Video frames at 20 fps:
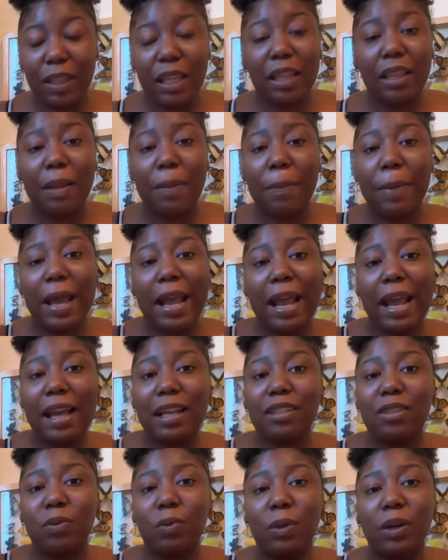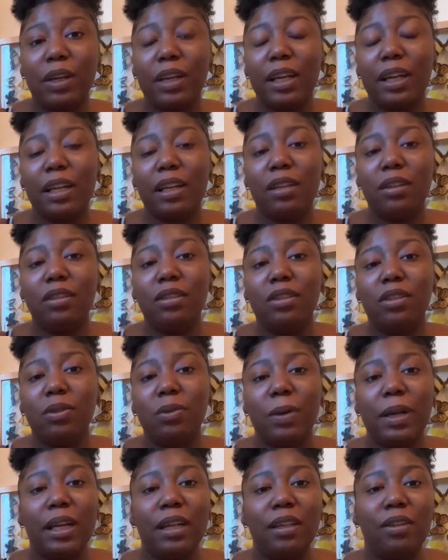The past working into
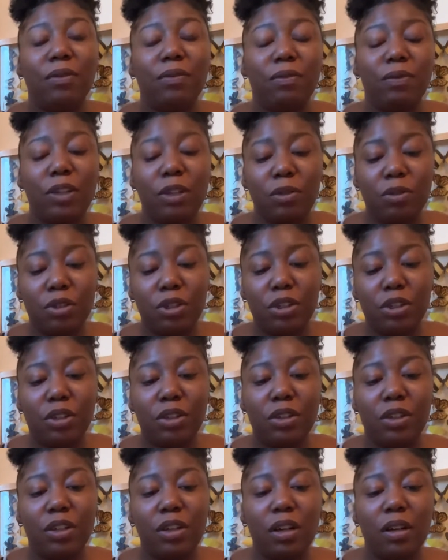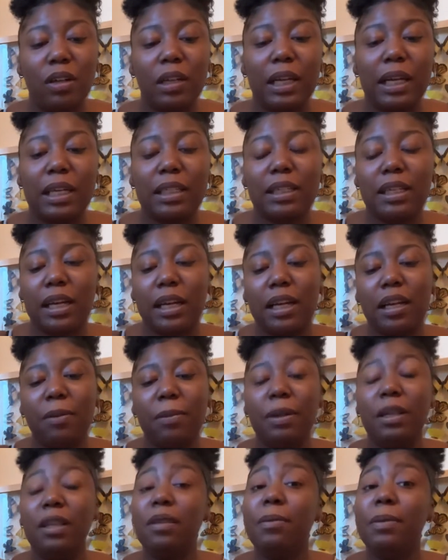the future. You know, like I said, that could have
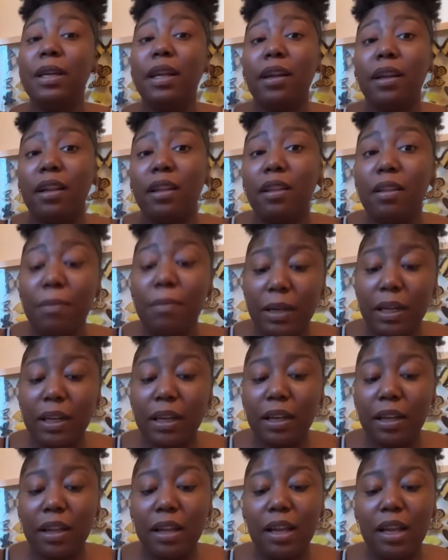been the beginning of the month.